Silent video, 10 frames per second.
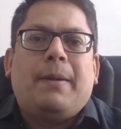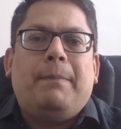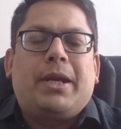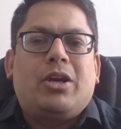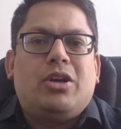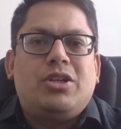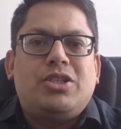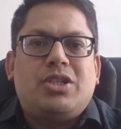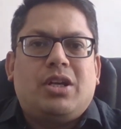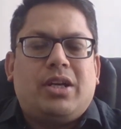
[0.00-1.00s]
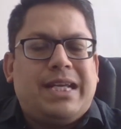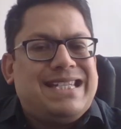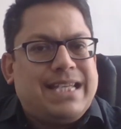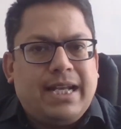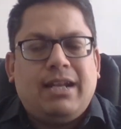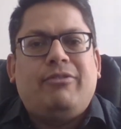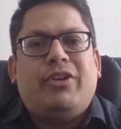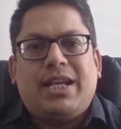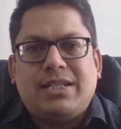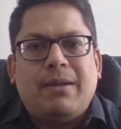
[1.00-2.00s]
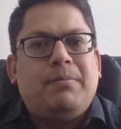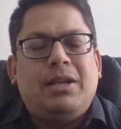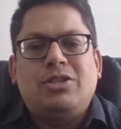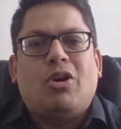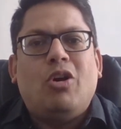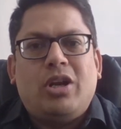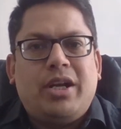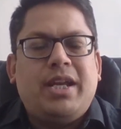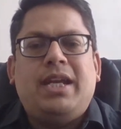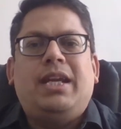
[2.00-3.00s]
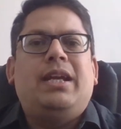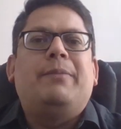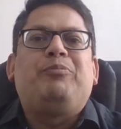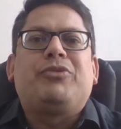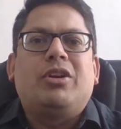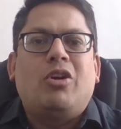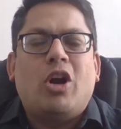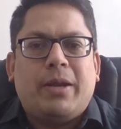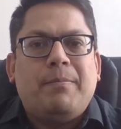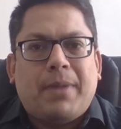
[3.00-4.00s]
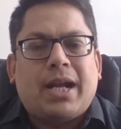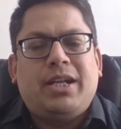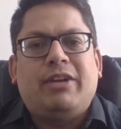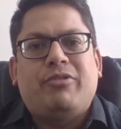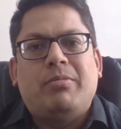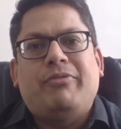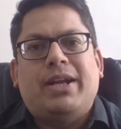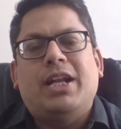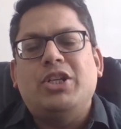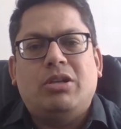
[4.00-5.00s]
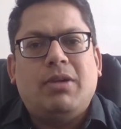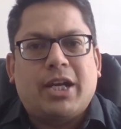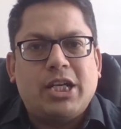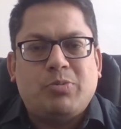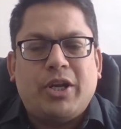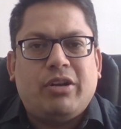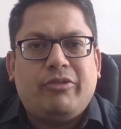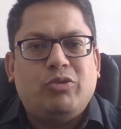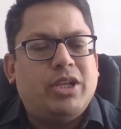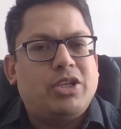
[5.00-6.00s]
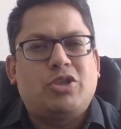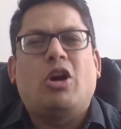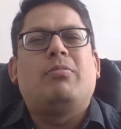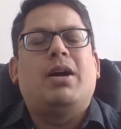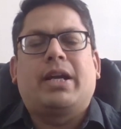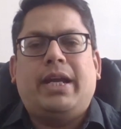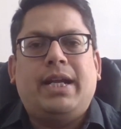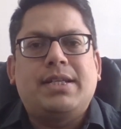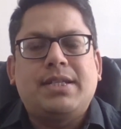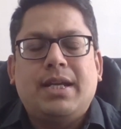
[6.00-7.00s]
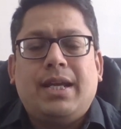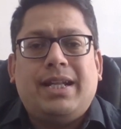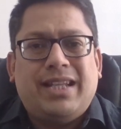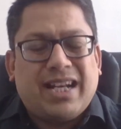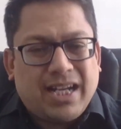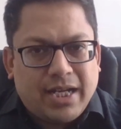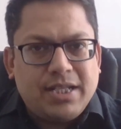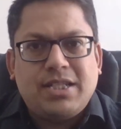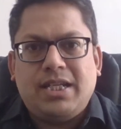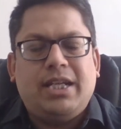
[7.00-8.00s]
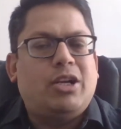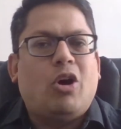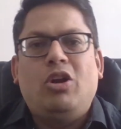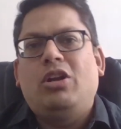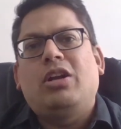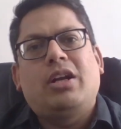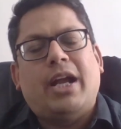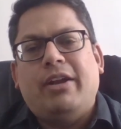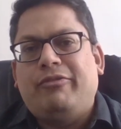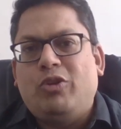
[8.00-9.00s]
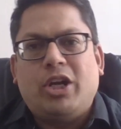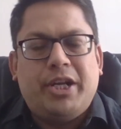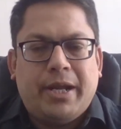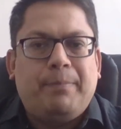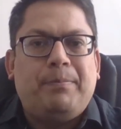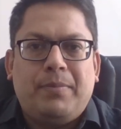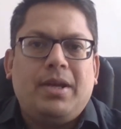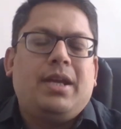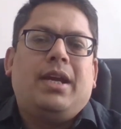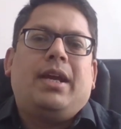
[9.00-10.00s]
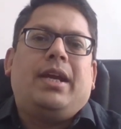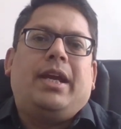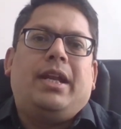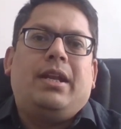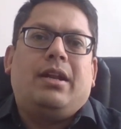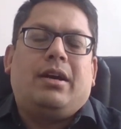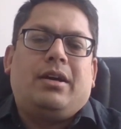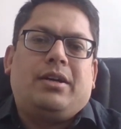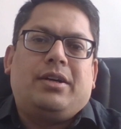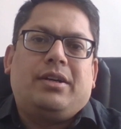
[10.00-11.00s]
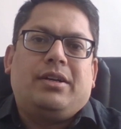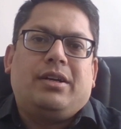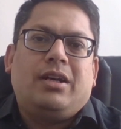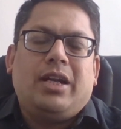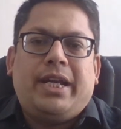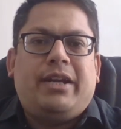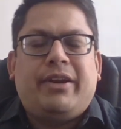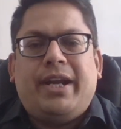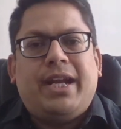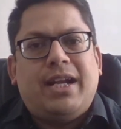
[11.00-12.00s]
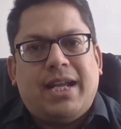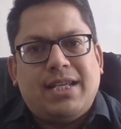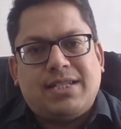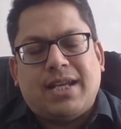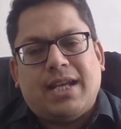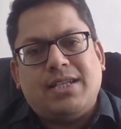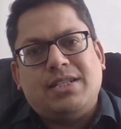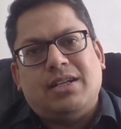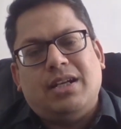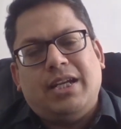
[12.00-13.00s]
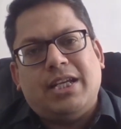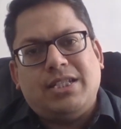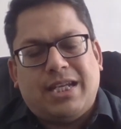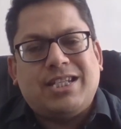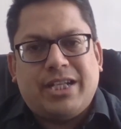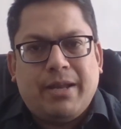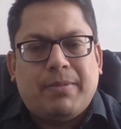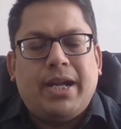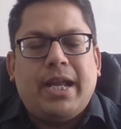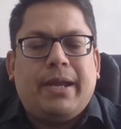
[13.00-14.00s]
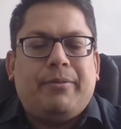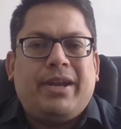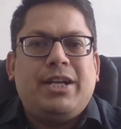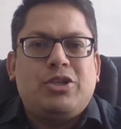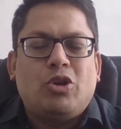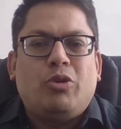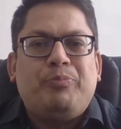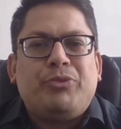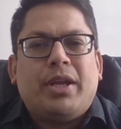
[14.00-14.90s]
because Israel, for example, has already got impacted from a financial markets point of view. Their stock markets, their currency, it all kind of took a dip in early trading days, as early as yesterday, Monday, right? So